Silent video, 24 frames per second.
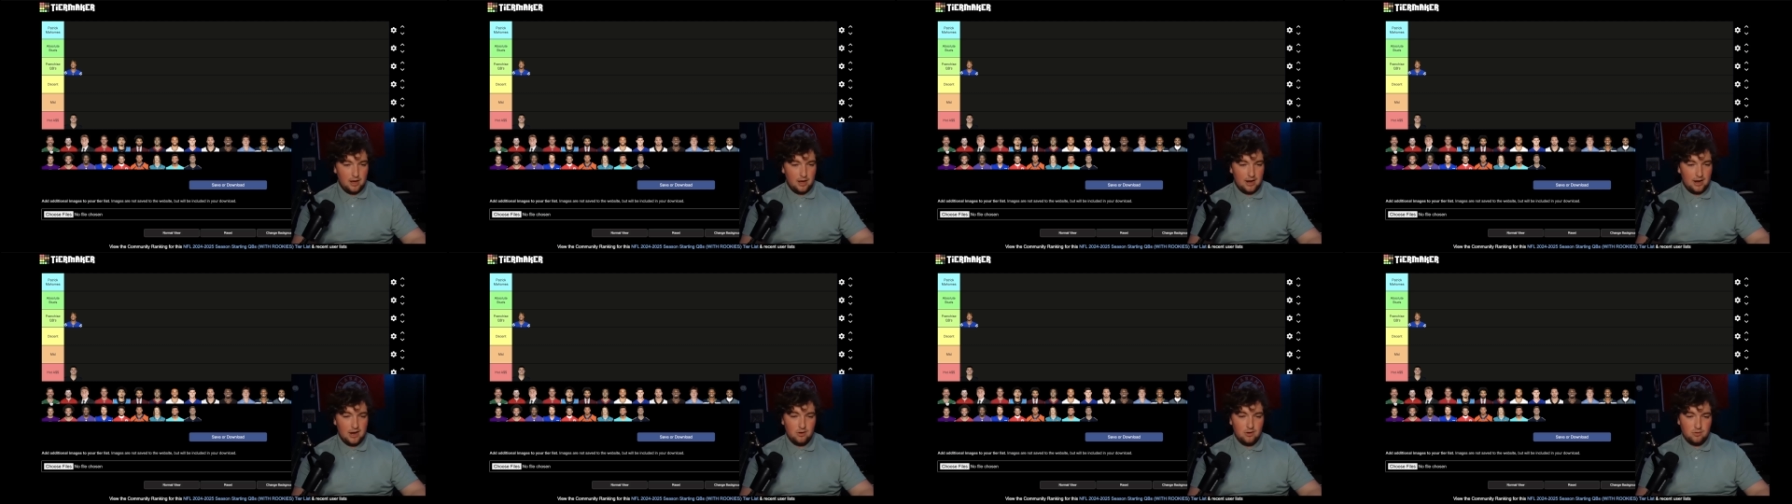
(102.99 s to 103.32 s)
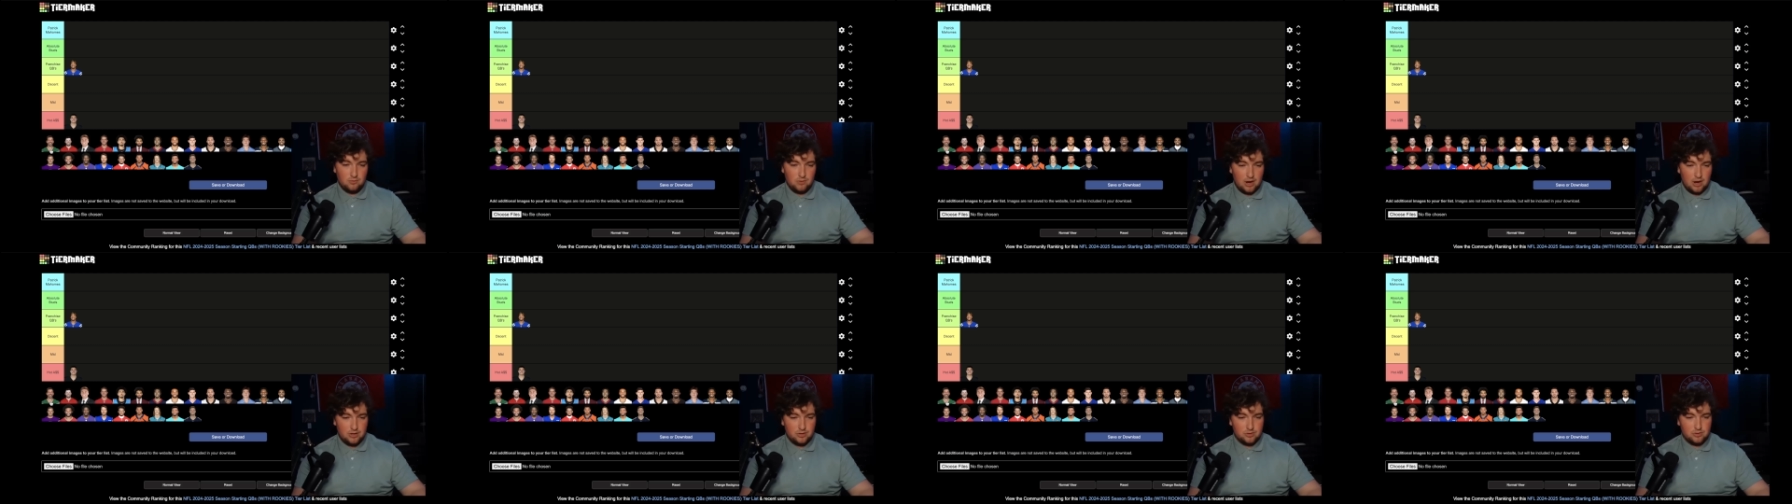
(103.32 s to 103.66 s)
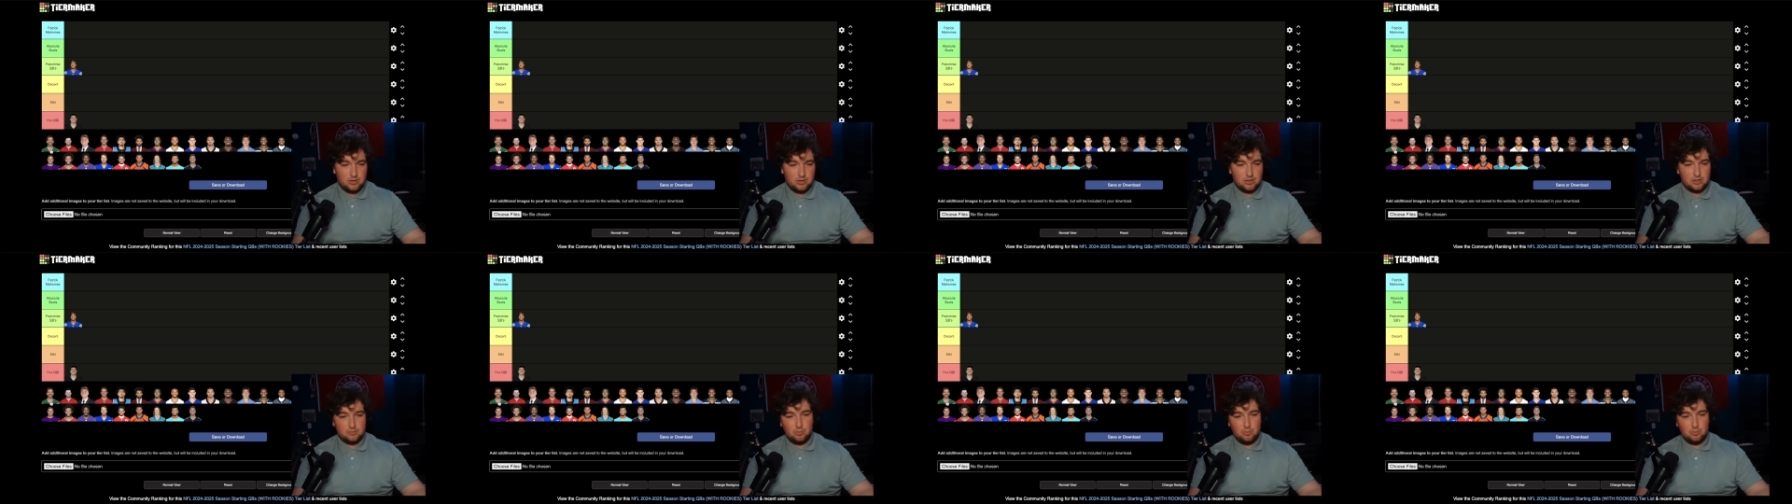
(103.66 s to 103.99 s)
Aaron Rodgers at
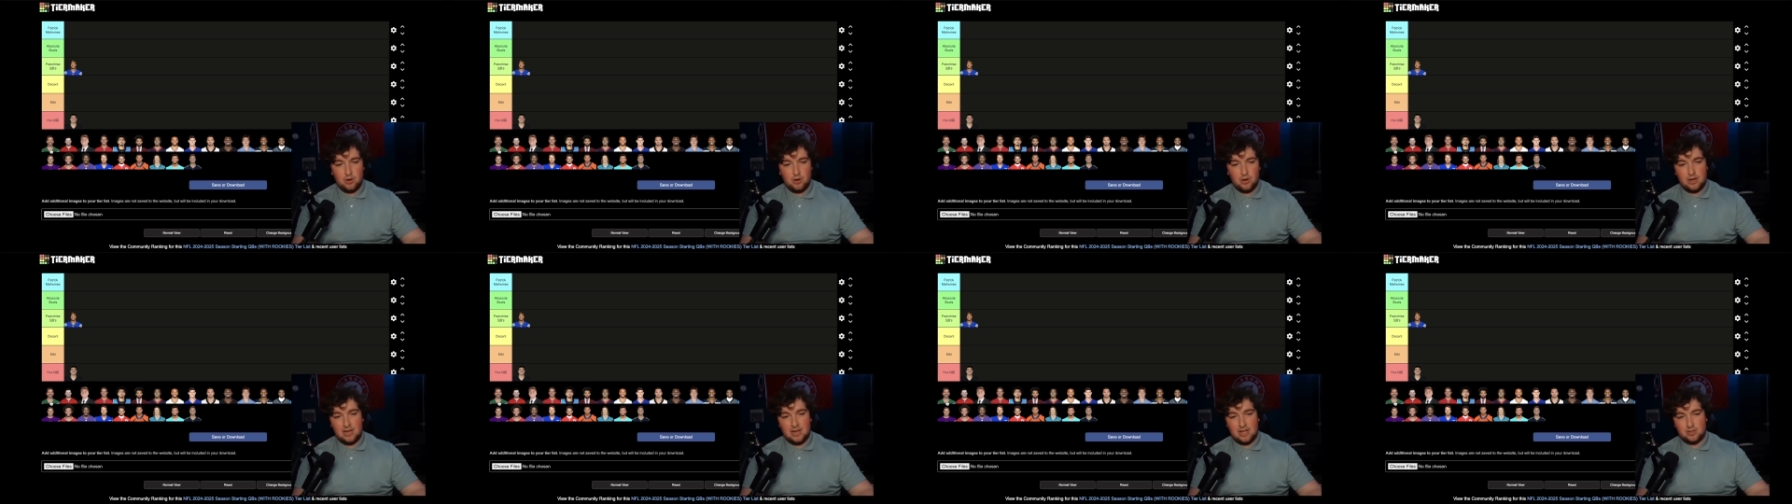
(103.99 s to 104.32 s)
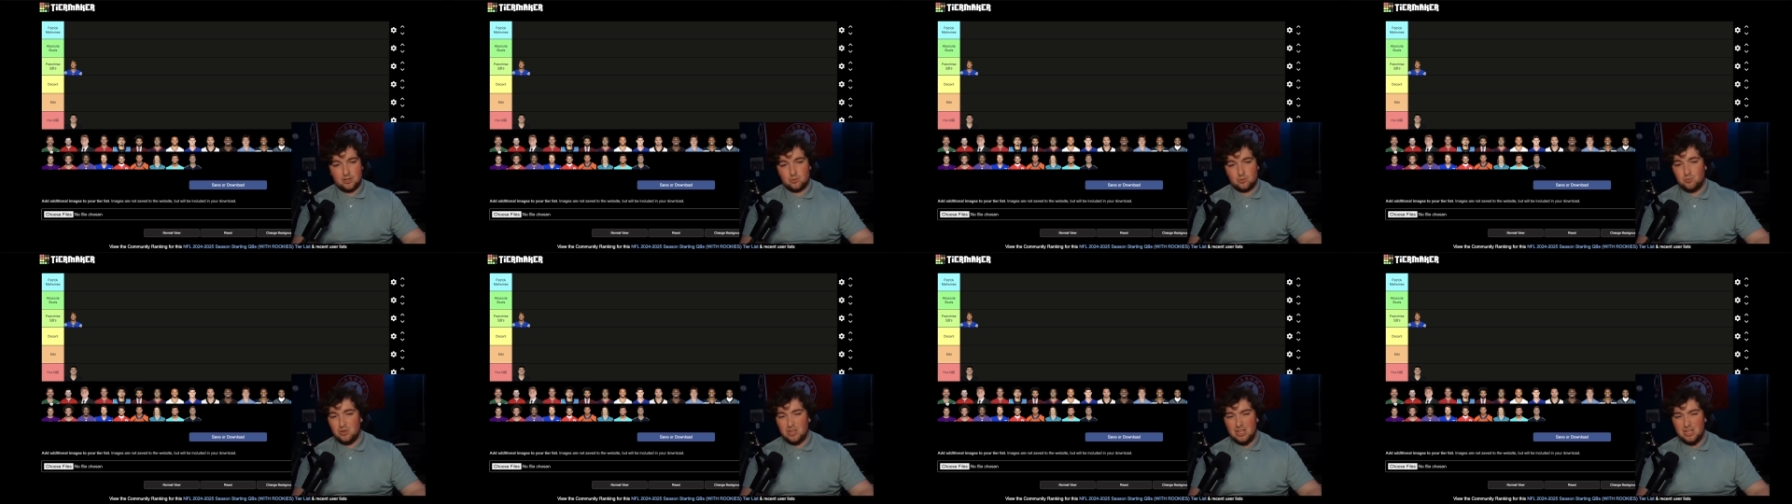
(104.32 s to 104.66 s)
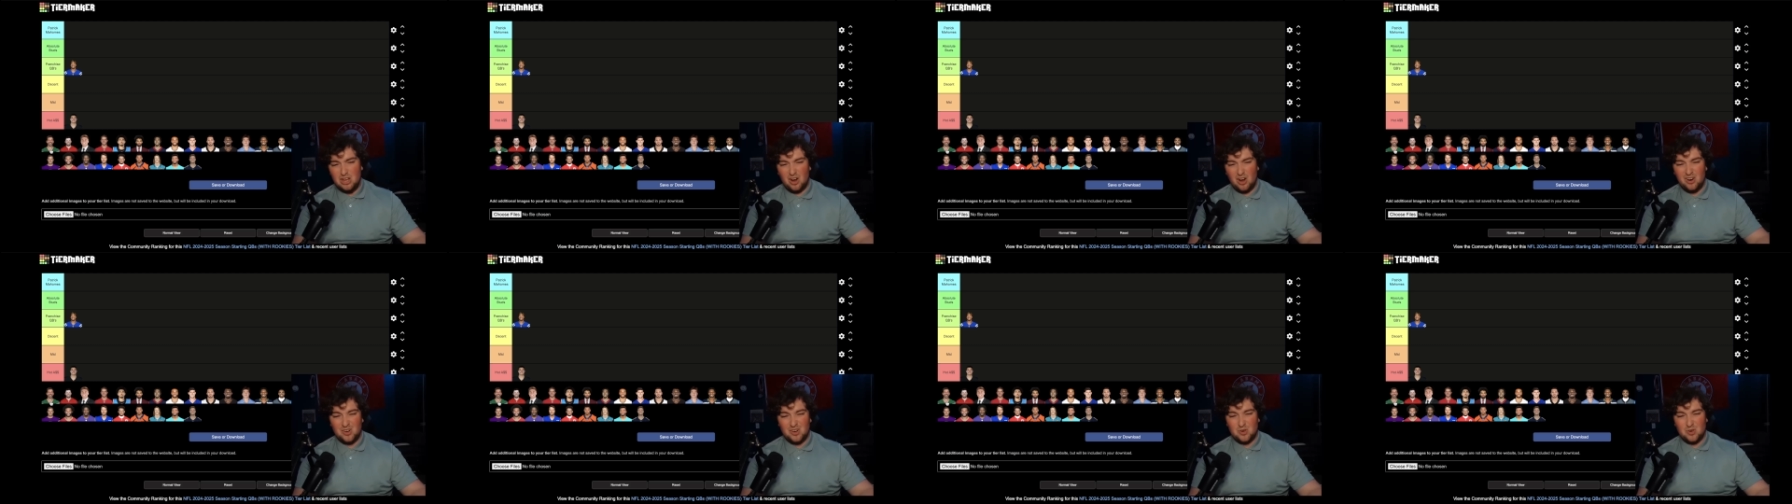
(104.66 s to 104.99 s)
this point, it's really
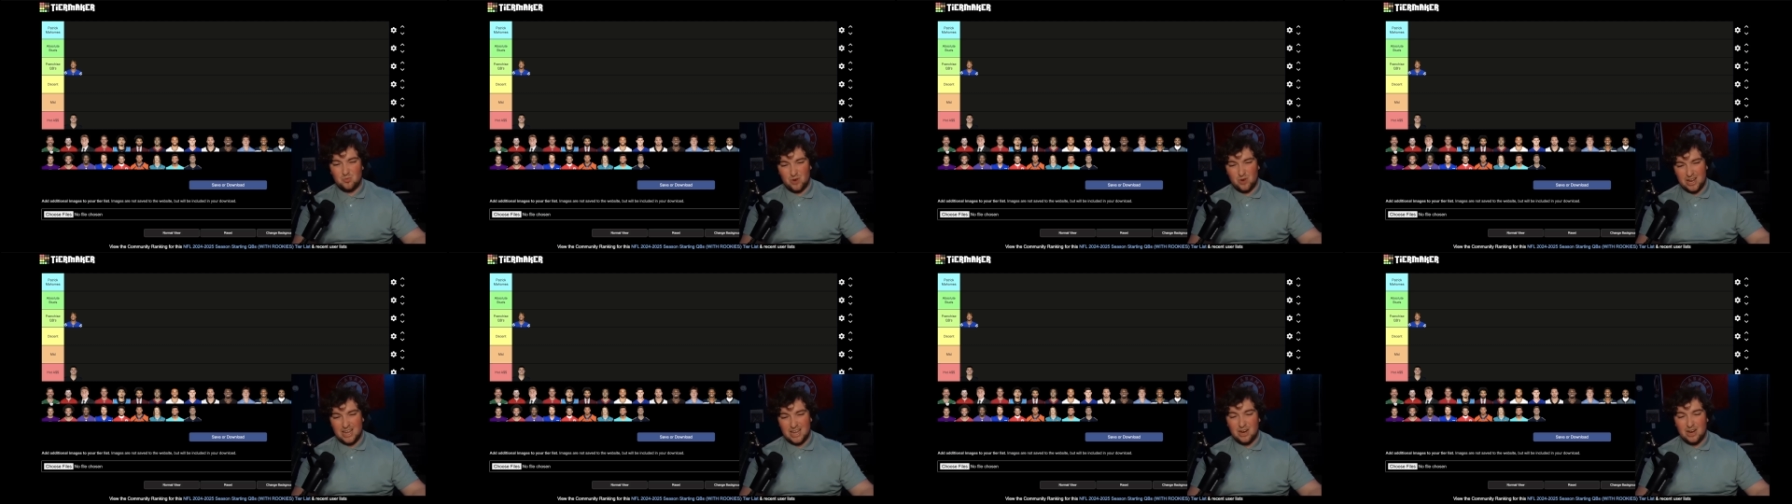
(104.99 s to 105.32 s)
hard to rank